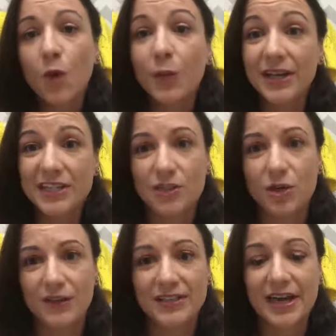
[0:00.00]
We need to
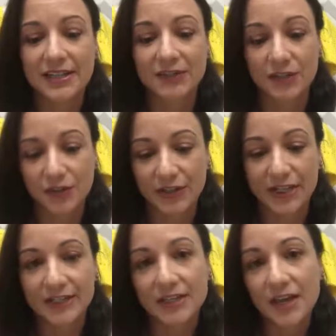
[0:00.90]
know these active
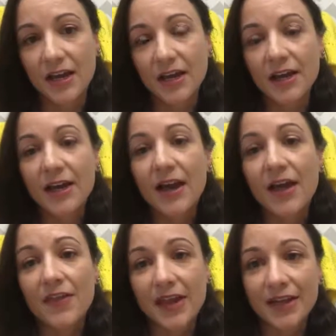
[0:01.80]
ingredients.
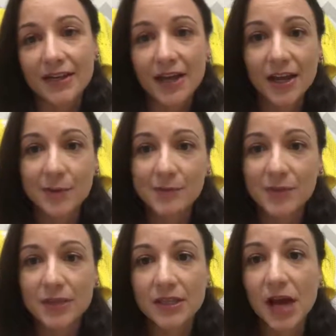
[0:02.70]
And then
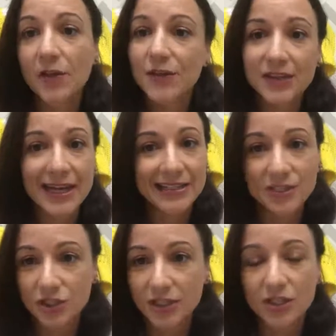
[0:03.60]
the other thing that gets
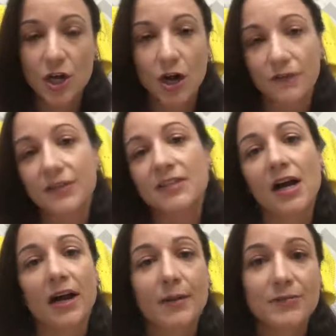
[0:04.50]
ingested
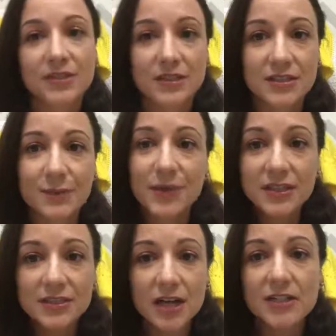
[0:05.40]
oftentimes, and this can
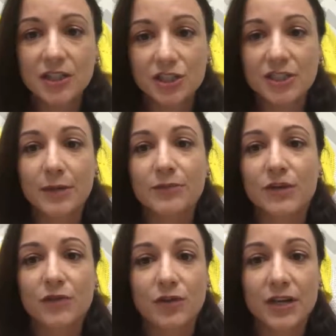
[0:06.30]
be a touchy
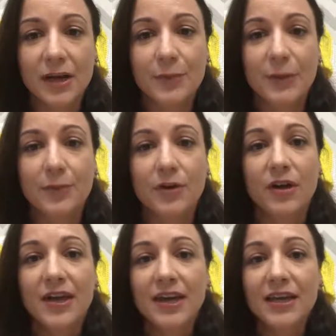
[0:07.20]
subject for a lot of people,
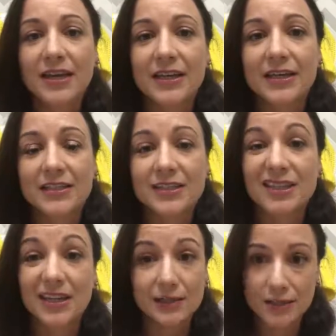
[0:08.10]
is
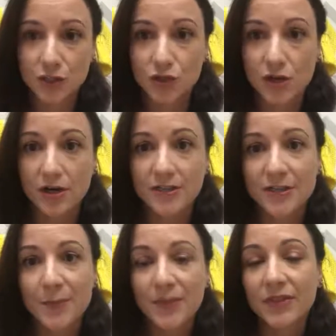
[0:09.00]
illicit
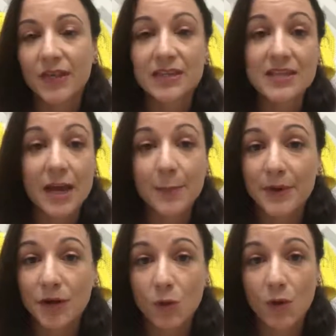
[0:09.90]
drugs. Things like
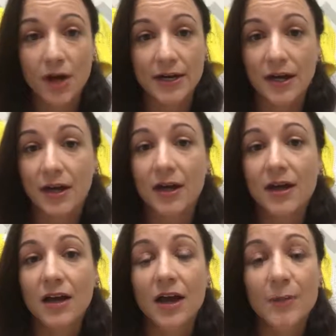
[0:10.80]
marijuana
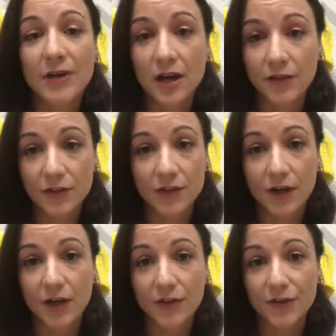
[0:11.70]
and
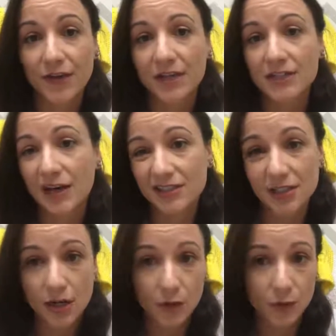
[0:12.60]
other things,
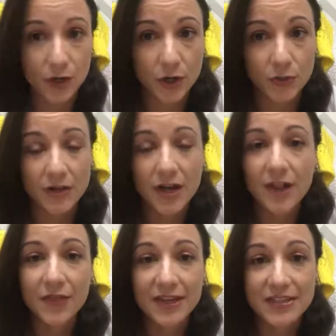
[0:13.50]
oxycodone,
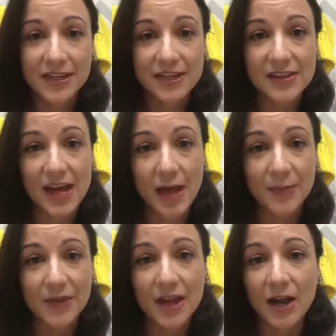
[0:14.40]
things like that.
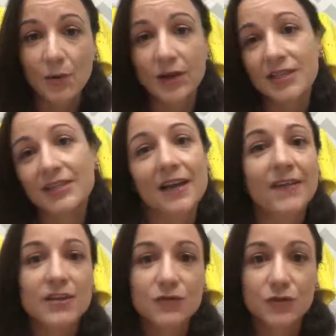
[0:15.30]
I want to say
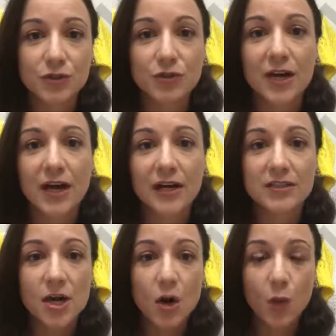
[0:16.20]
this for you
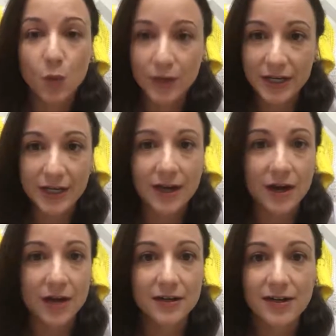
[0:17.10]
guys. We
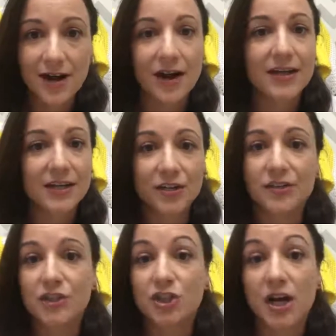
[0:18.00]
are not here
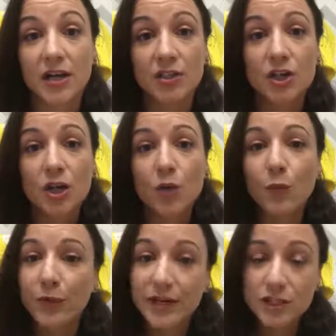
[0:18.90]
to judge.
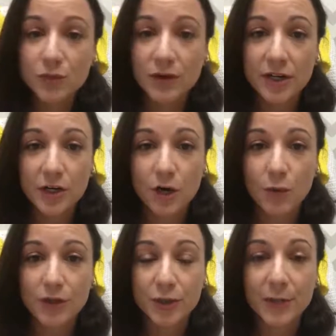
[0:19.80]
We just want to know
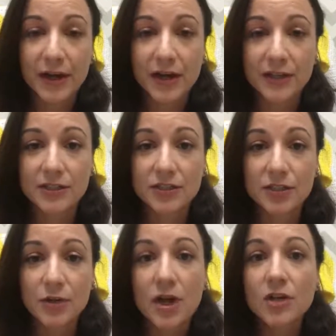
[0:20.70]
what your pet got
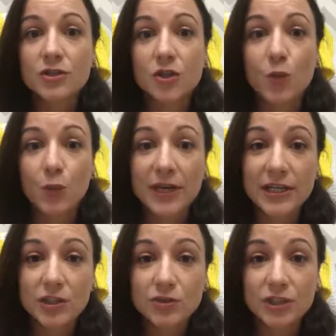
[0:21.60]
into so that we
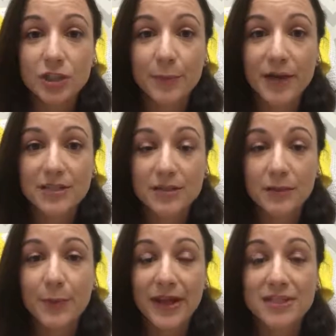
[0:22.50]
can treat your
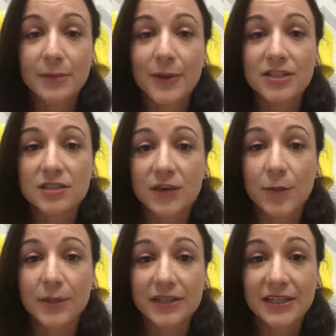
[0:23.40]
pet to the best of our
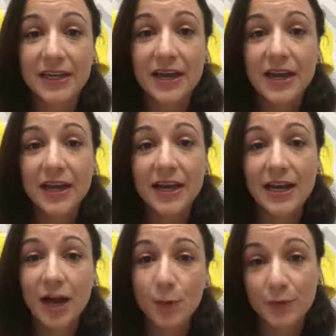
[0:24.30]
ability and
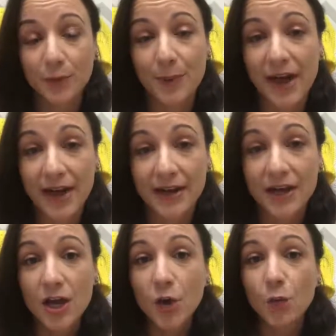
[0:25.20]
help your pet.
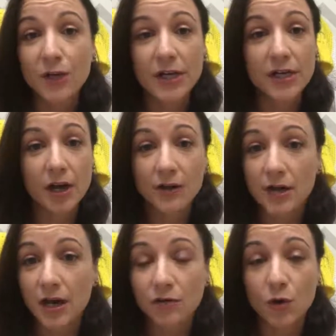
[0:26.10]
We are
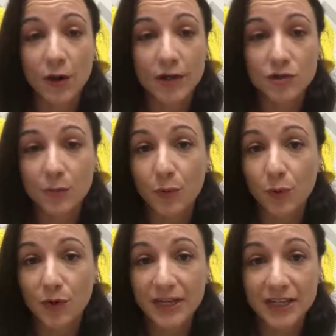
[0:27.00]
not required to
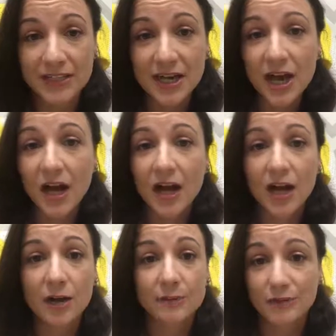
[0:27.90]
report it.
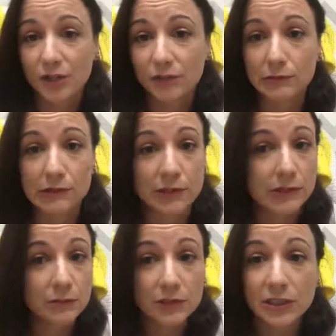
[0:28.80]
Kind
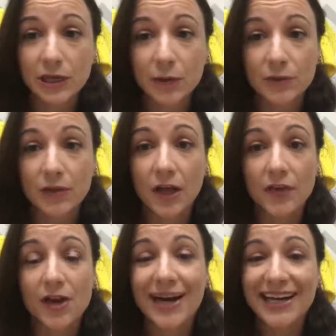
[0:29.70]
of when you're out the
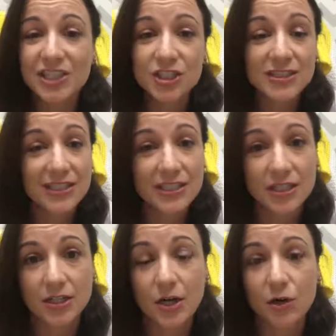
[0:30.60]
other, I just need
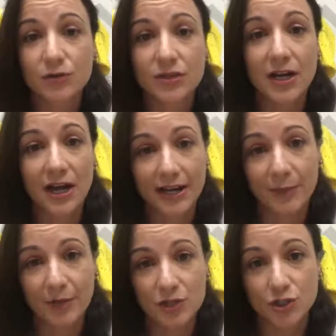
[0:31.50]
to know so that I
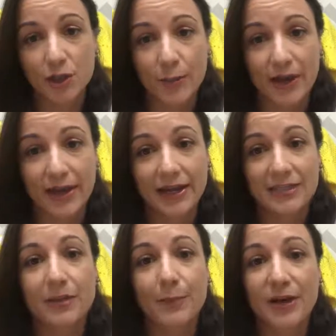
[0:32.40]
can make sure your pet
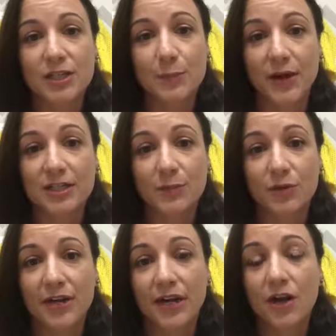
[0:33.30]
gets the best possible
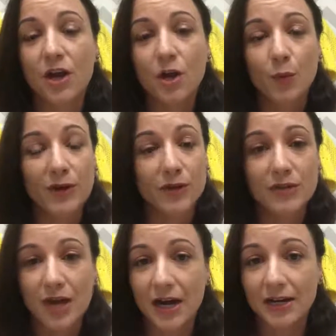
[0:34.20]
care. We are
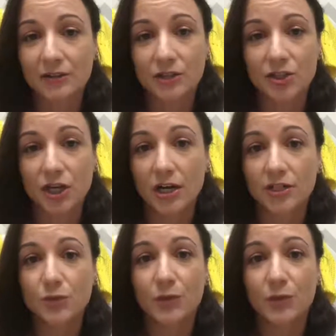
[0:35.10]
not here to judge.